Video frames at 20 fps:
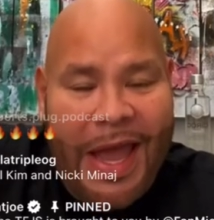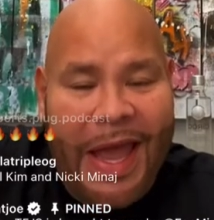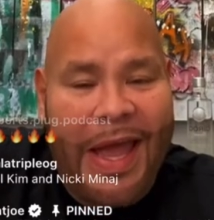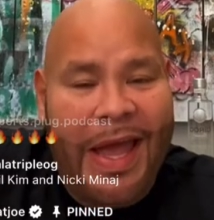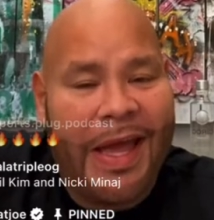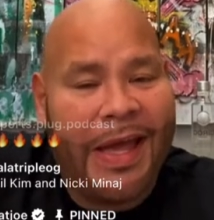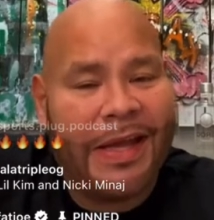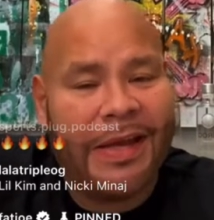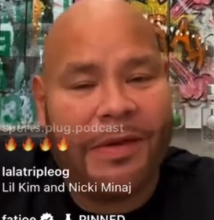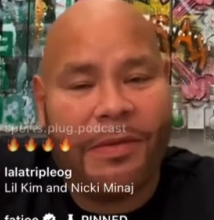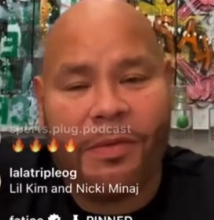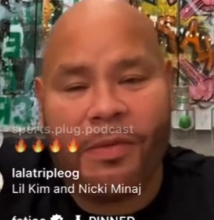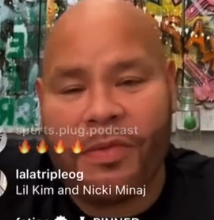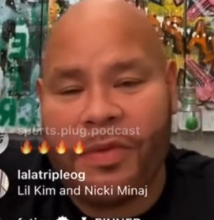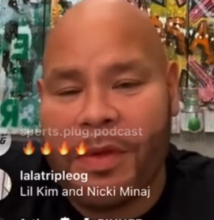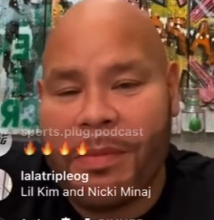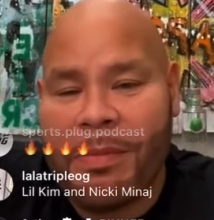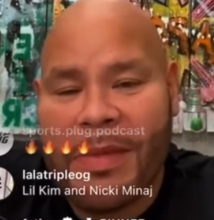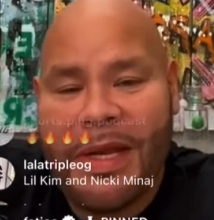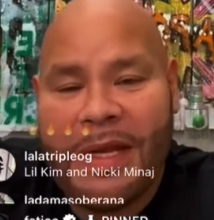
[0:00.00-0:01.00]
And
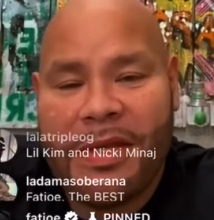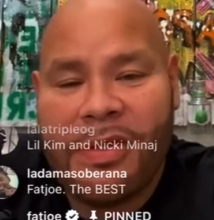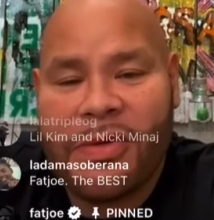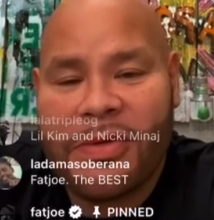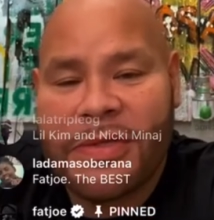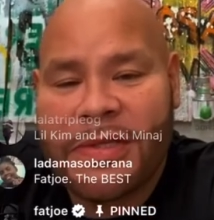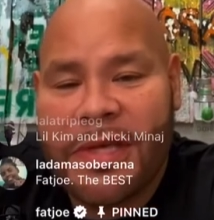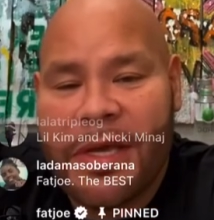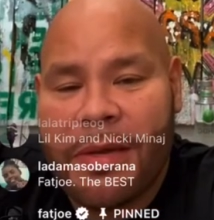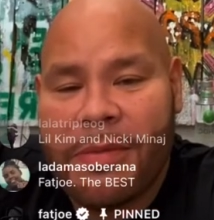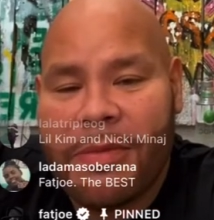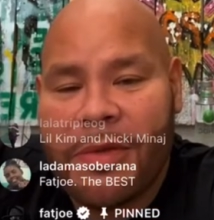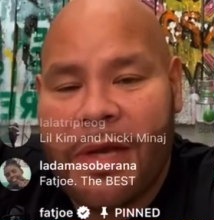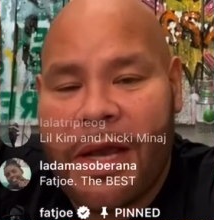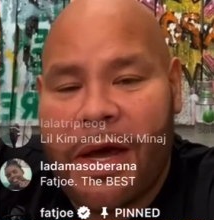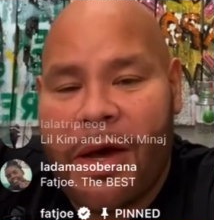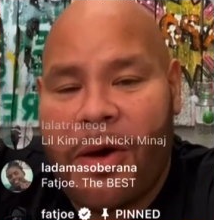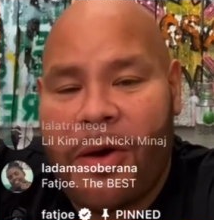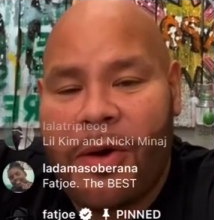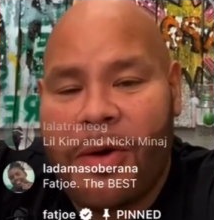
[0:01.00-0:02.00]
the minute you see him,
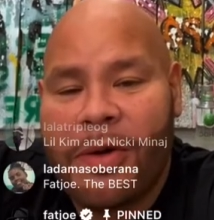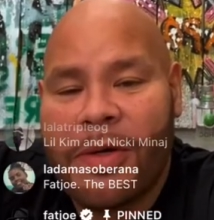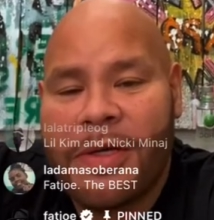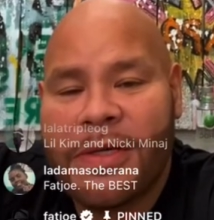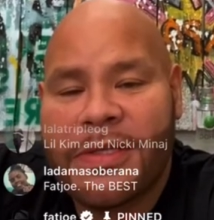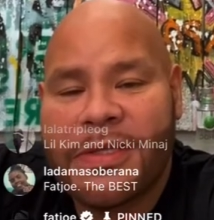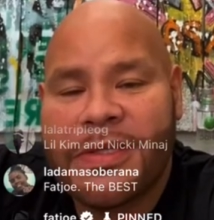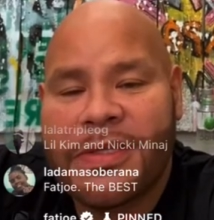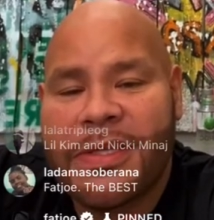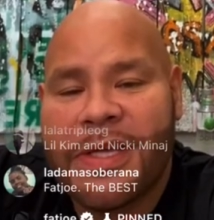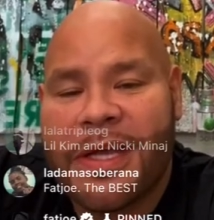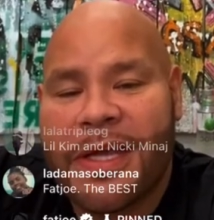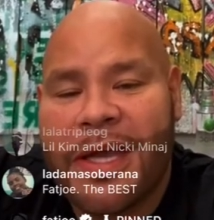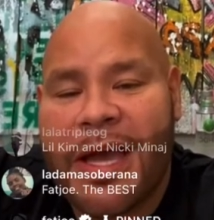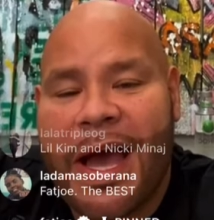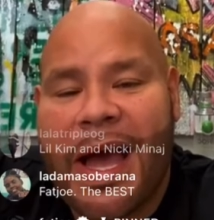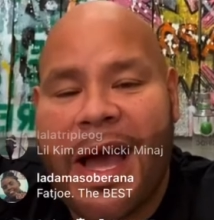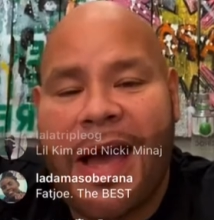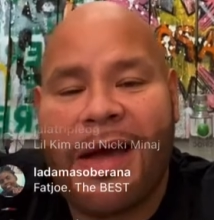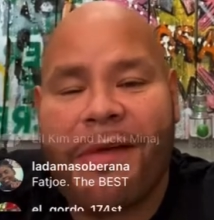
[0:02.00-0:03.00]
you're like, oh, this is the
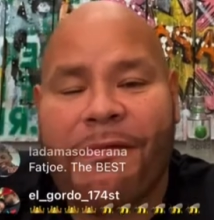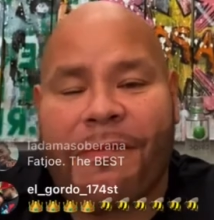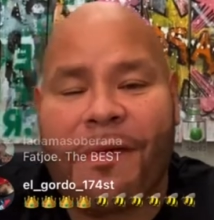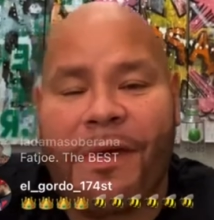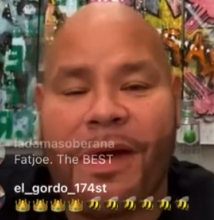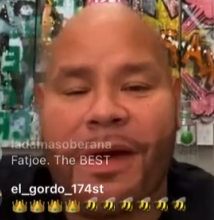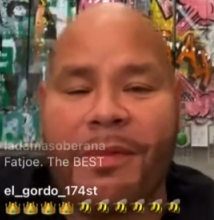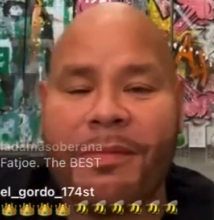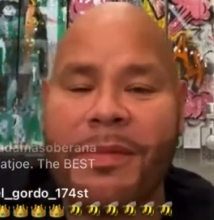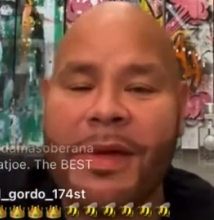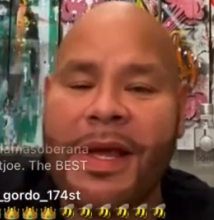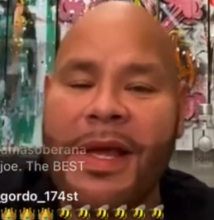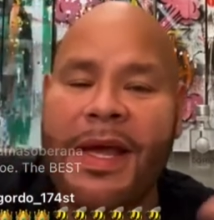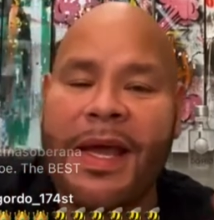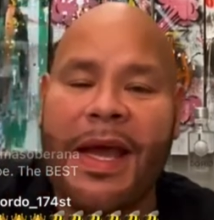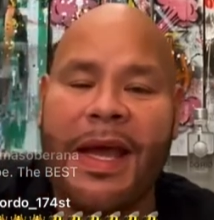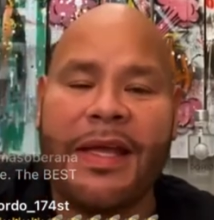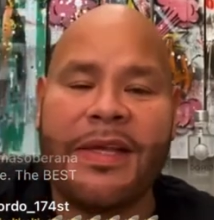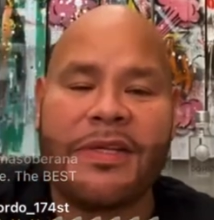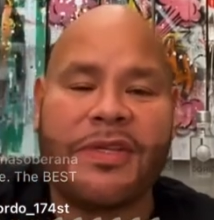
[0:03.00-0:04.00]
guy from,
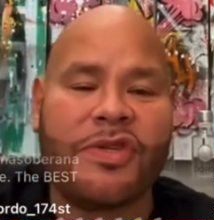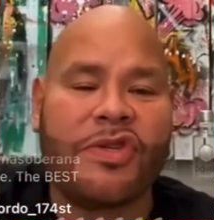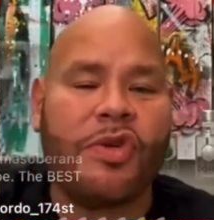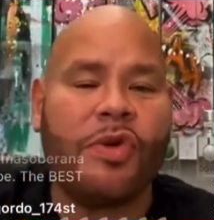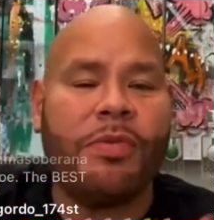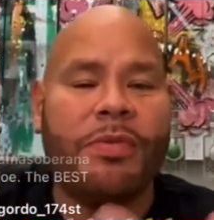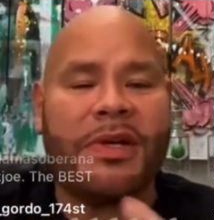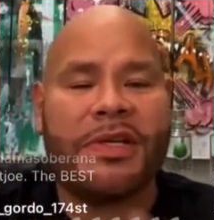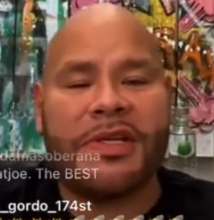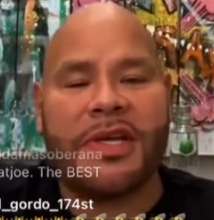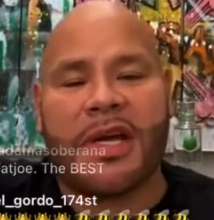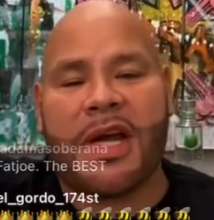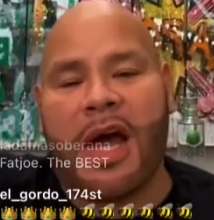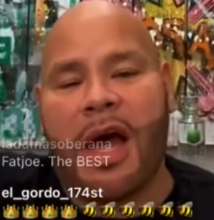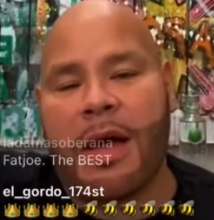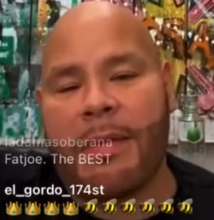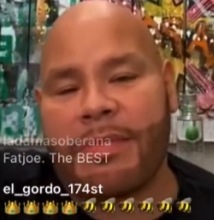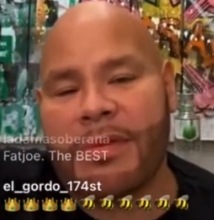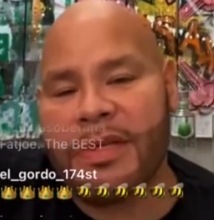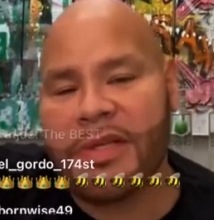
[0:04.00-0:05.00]
and it's too much
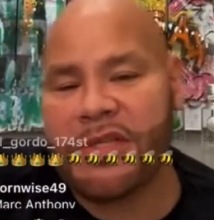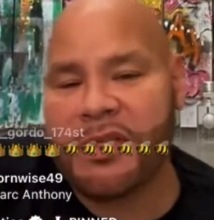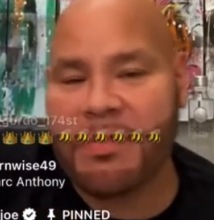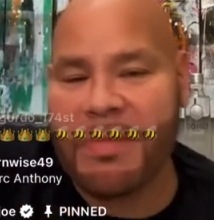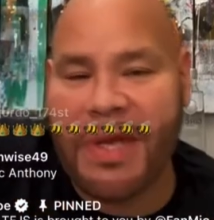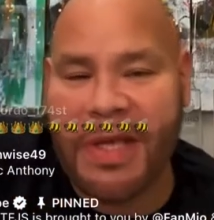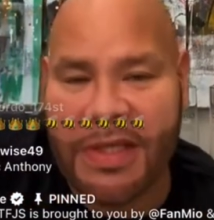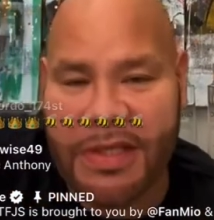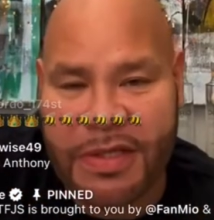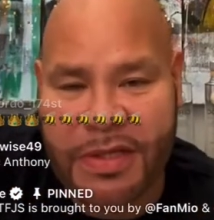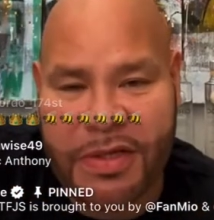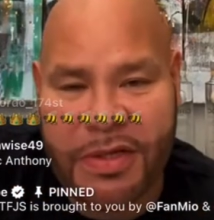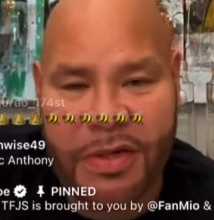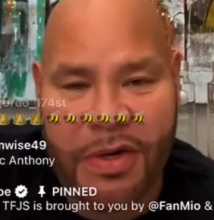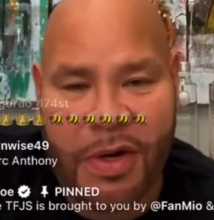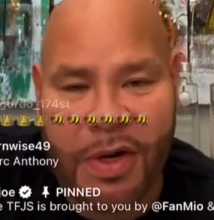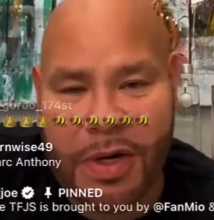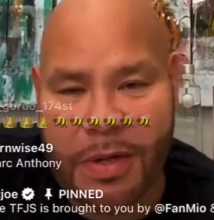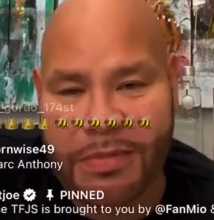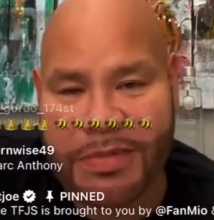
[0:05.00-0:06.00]
accomplishments.
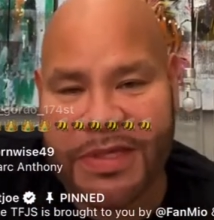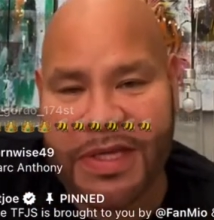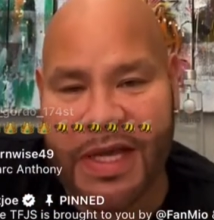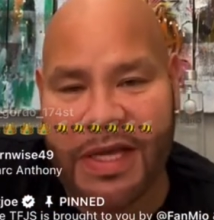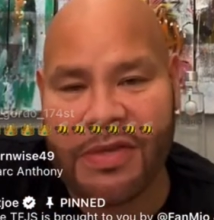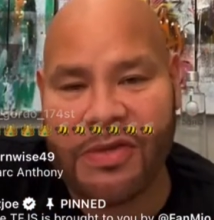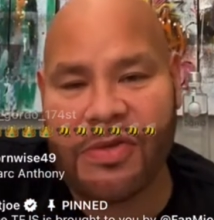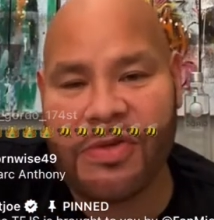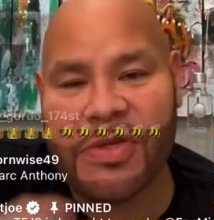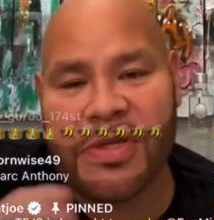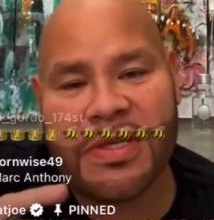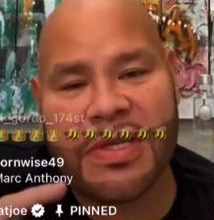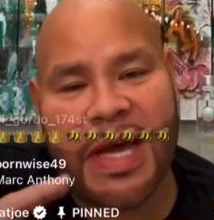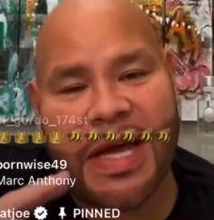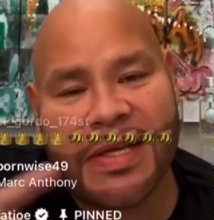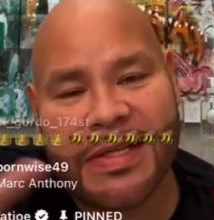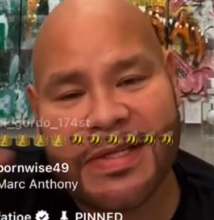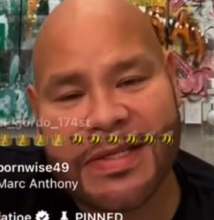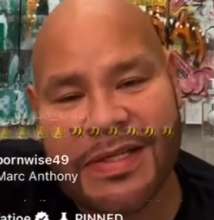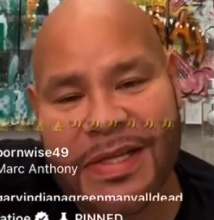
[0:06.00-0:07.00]
You know what I'm saying? You
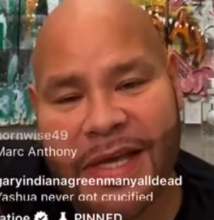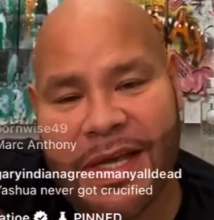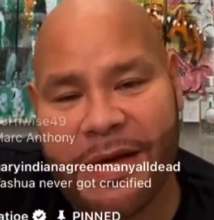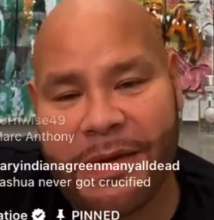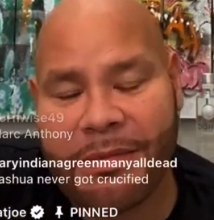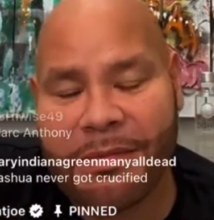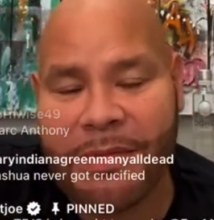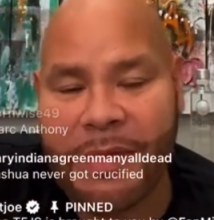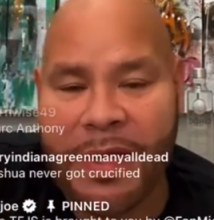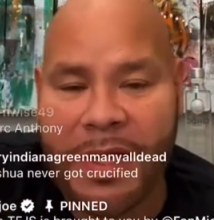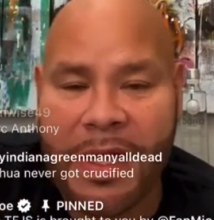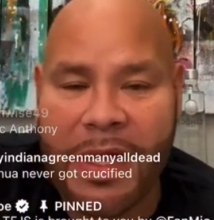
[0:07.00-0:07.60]
just got to see him.